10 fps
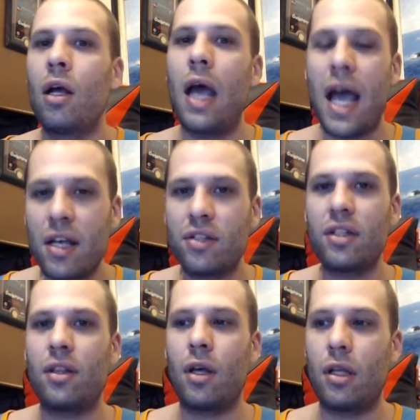as
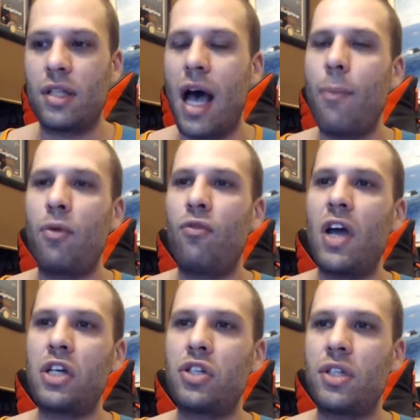the top
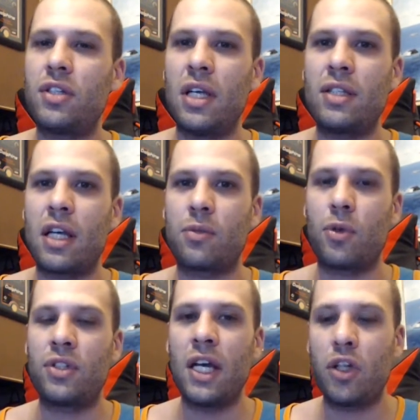infectious disease expert
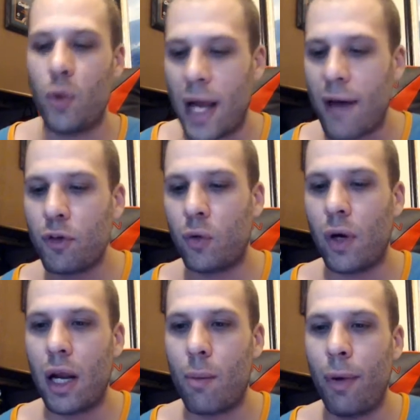said, you would have to
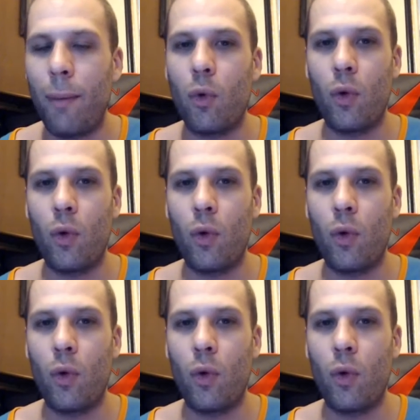create a bubble.